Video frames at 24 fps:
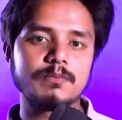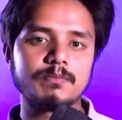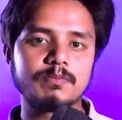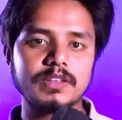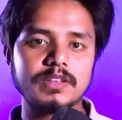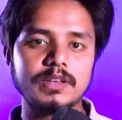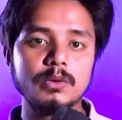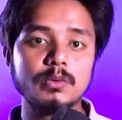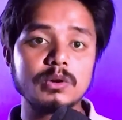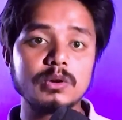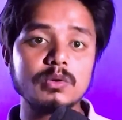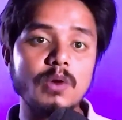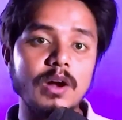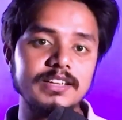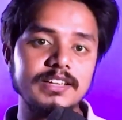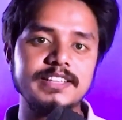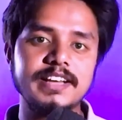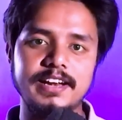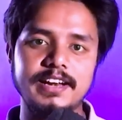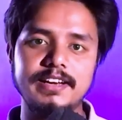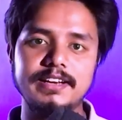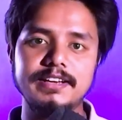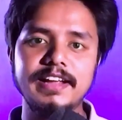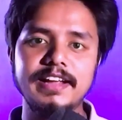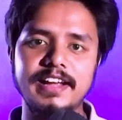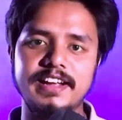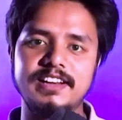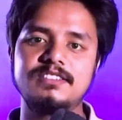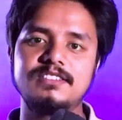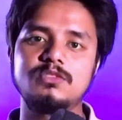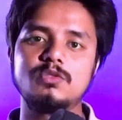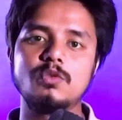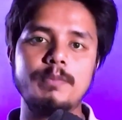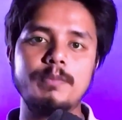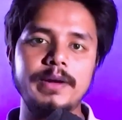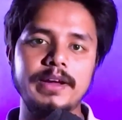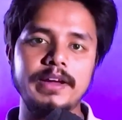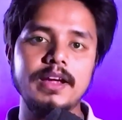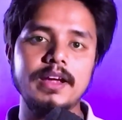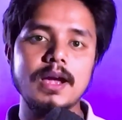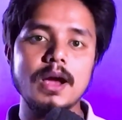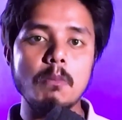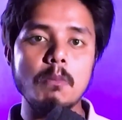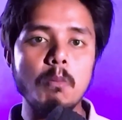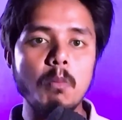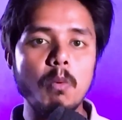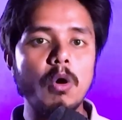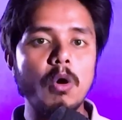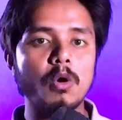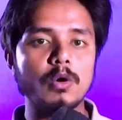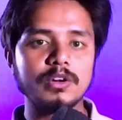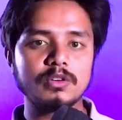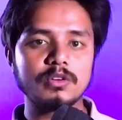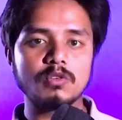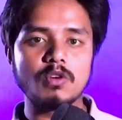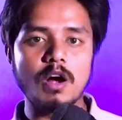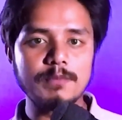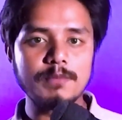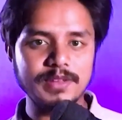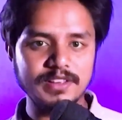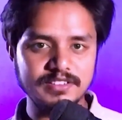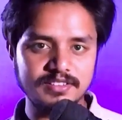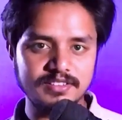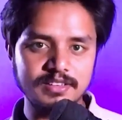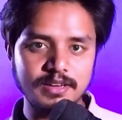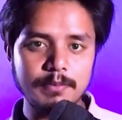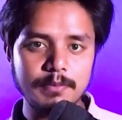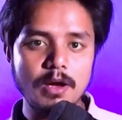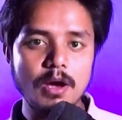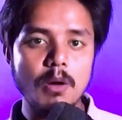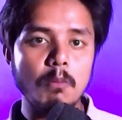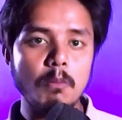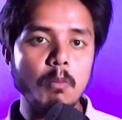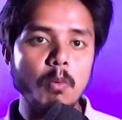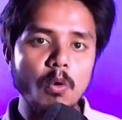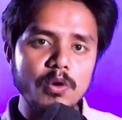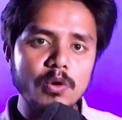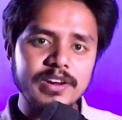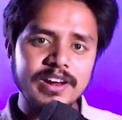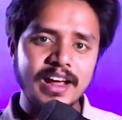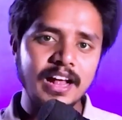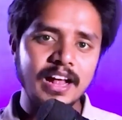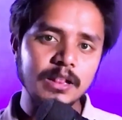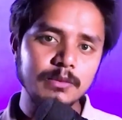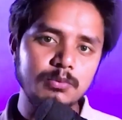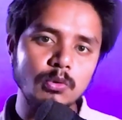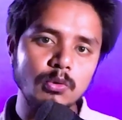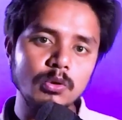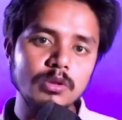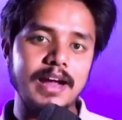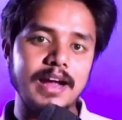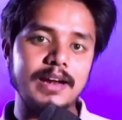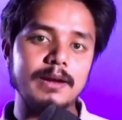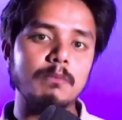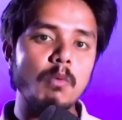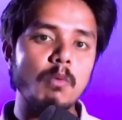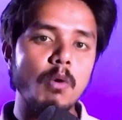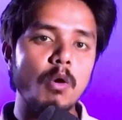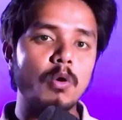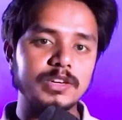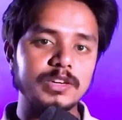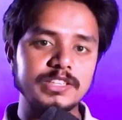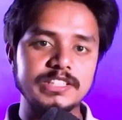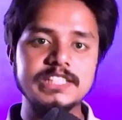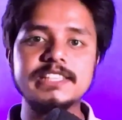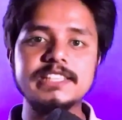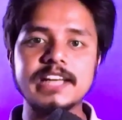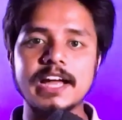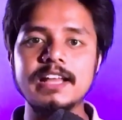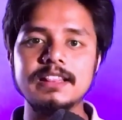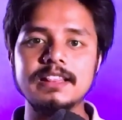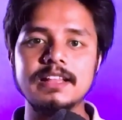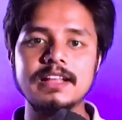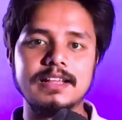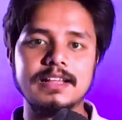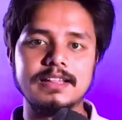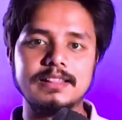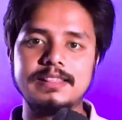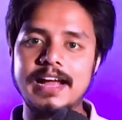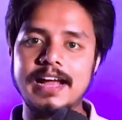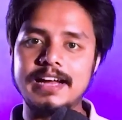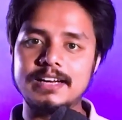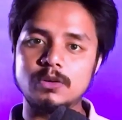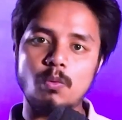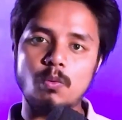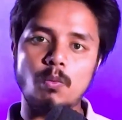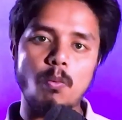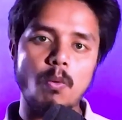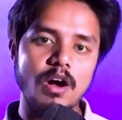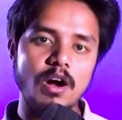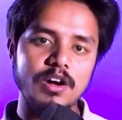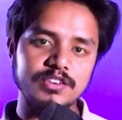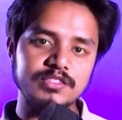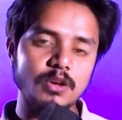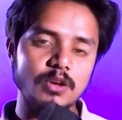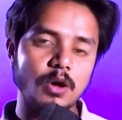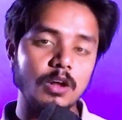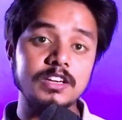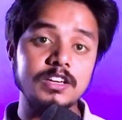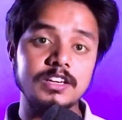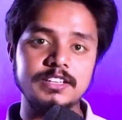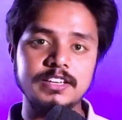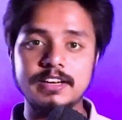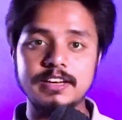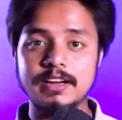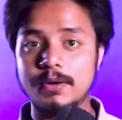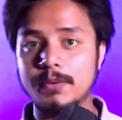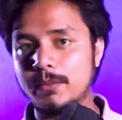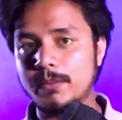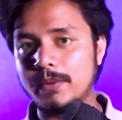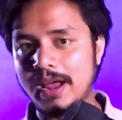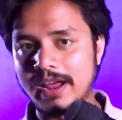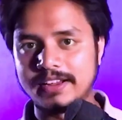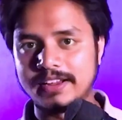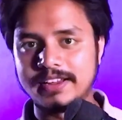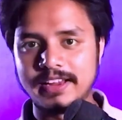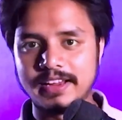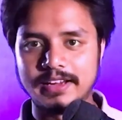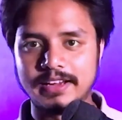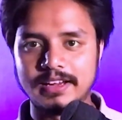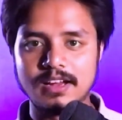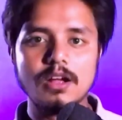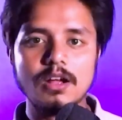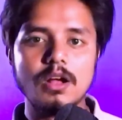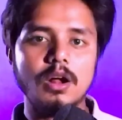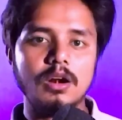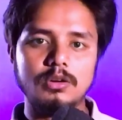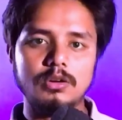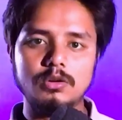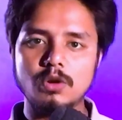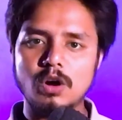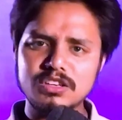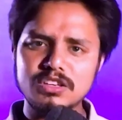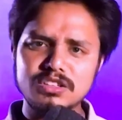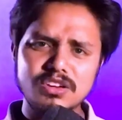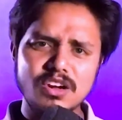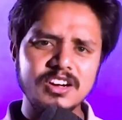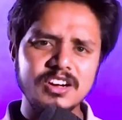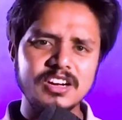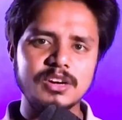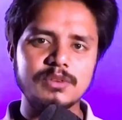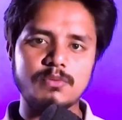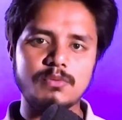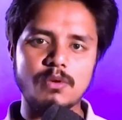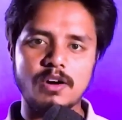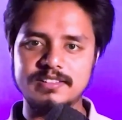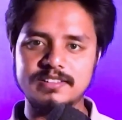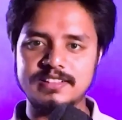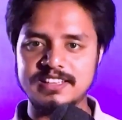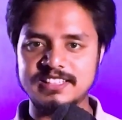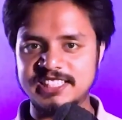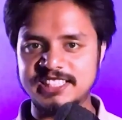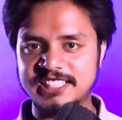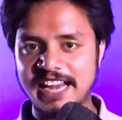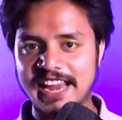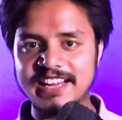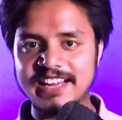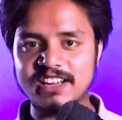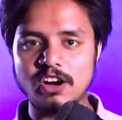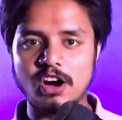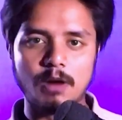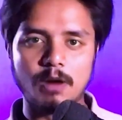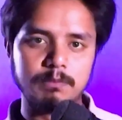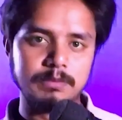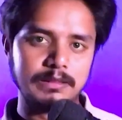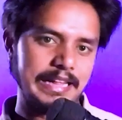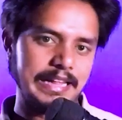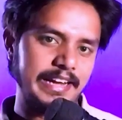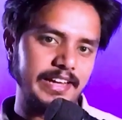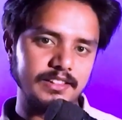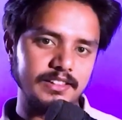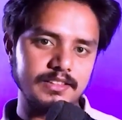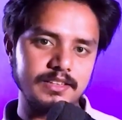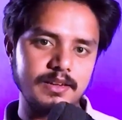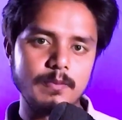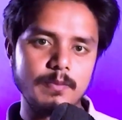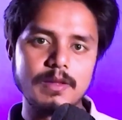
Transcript: Your content needs to be more comprehensive, more helpful and more detailed than what's already ranking. Not longer for the sake of length,